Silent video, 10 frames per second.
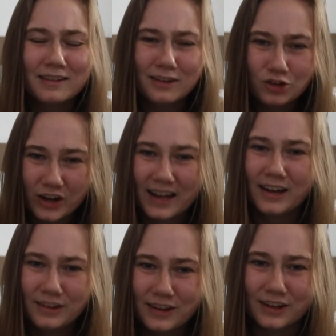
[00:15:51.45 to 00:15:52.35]
the
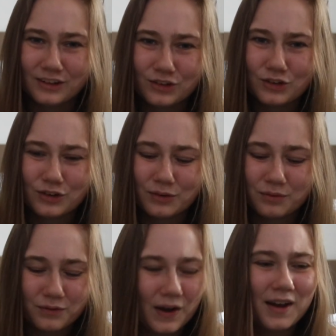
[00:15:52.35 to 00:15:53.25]
challenge to
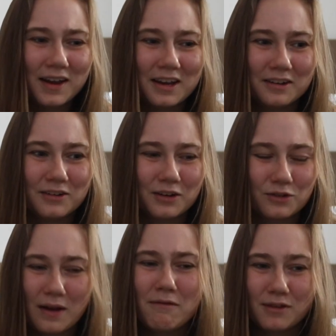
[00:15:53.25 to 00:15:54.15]
find a
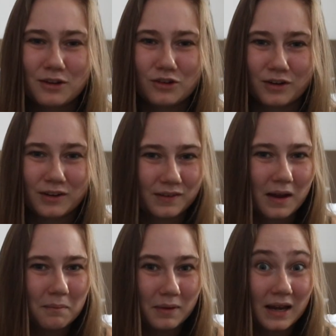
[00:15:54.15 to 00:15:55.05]
travel insurance
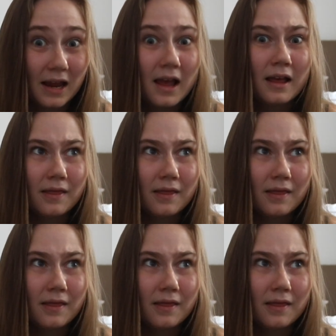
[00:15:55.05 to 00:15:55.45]
company